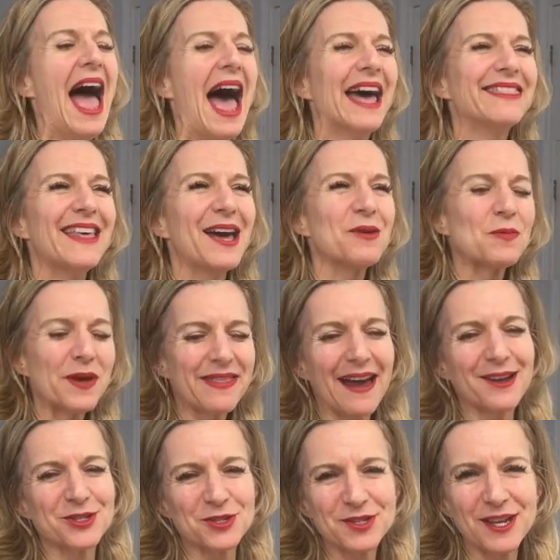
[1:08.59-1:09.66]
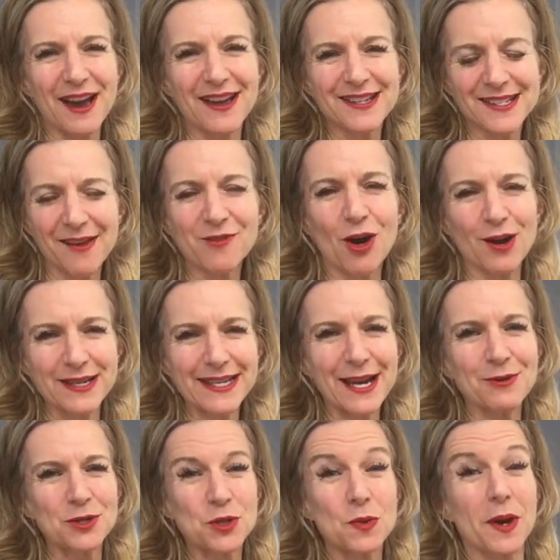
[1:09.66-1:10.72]
And then with exercise, I've gone
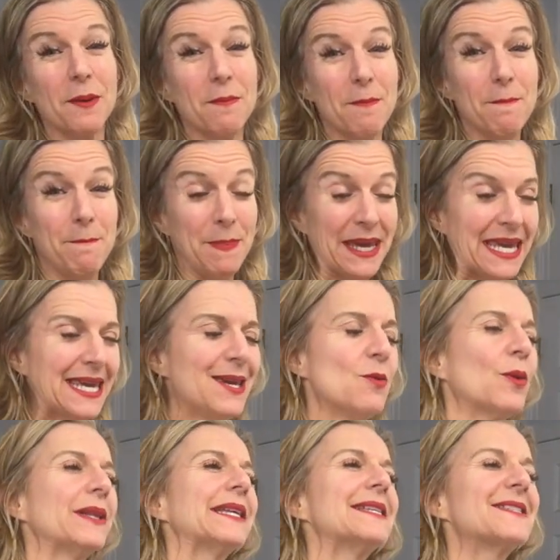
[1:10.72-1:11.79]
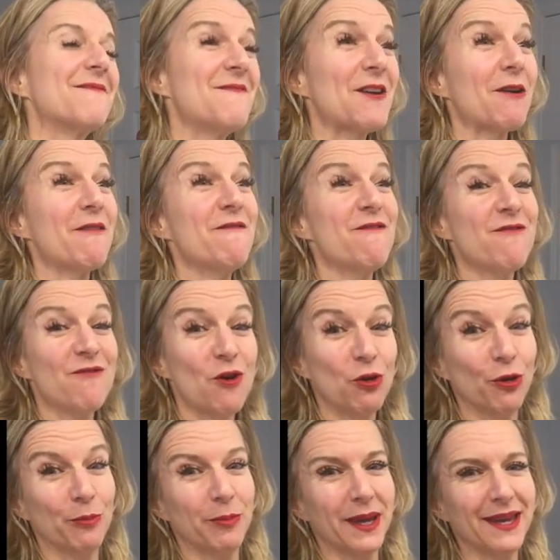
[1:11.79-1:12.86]
down to a B, or at least a very
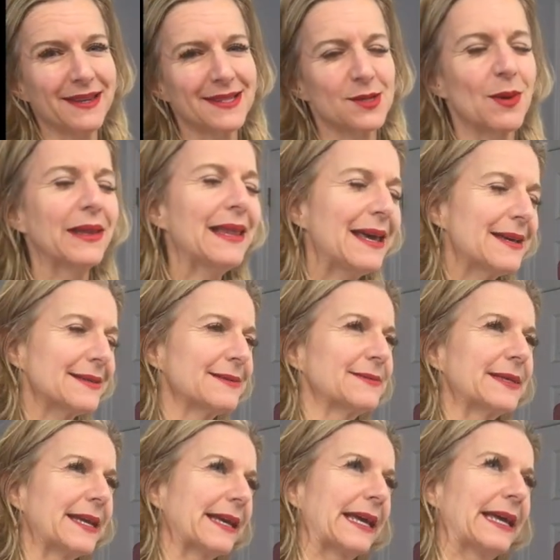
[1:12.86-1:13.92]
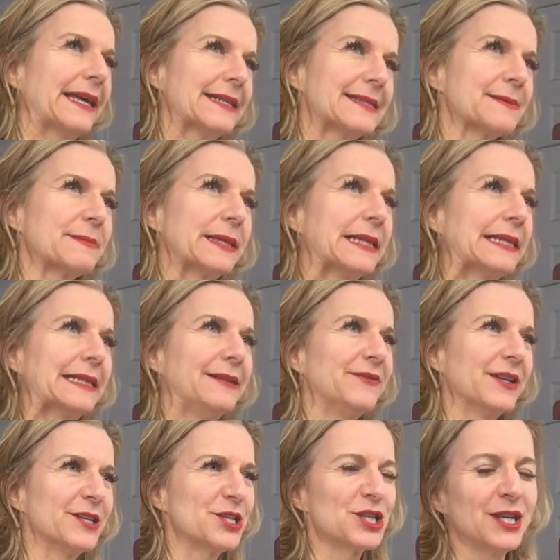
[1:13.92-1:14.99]
full B. So I like when I can get some
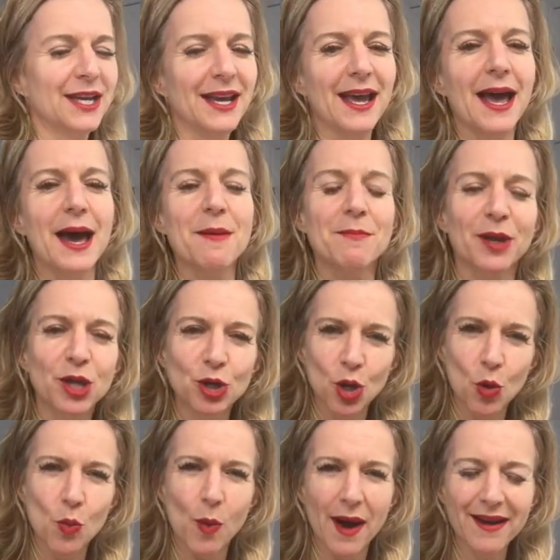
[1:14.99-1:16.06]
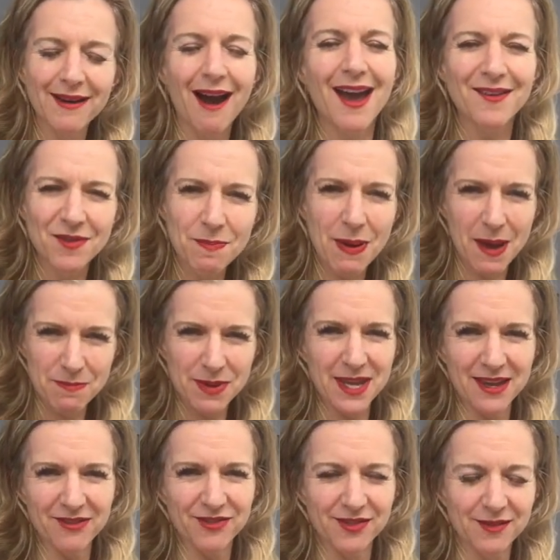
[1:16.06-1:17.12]
cleavage. But you know what? I have a pet
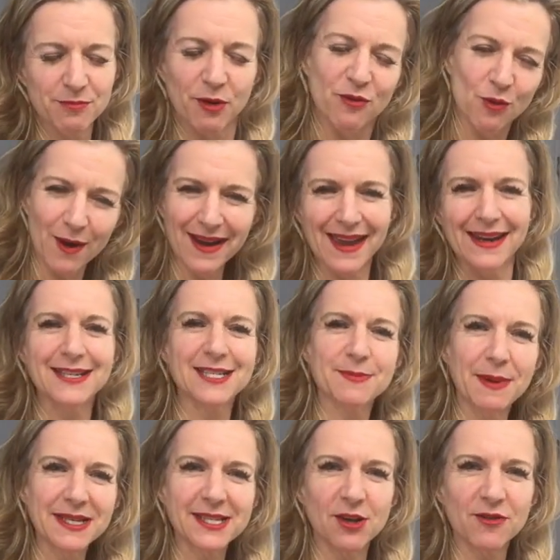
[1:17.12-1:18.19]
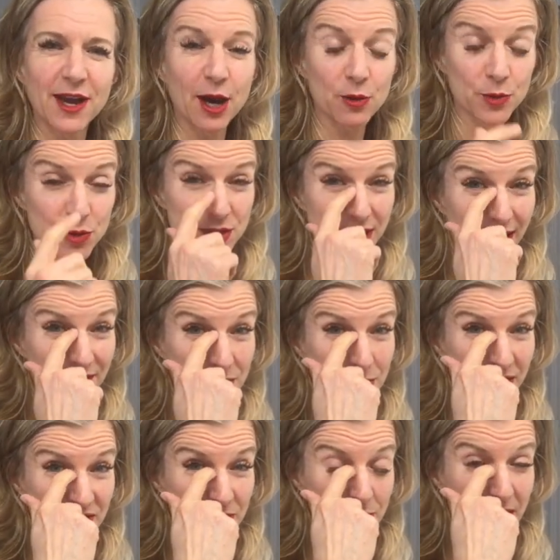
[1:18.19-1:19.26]
peeve. Before I get into my self-care routine, I have a
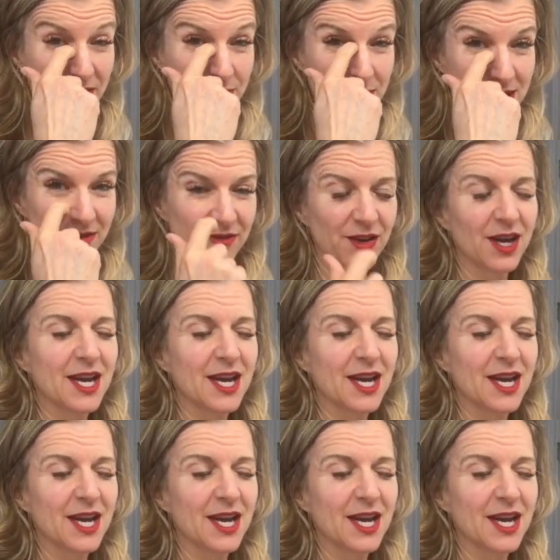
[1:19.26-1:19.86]
bit of a pet peeve.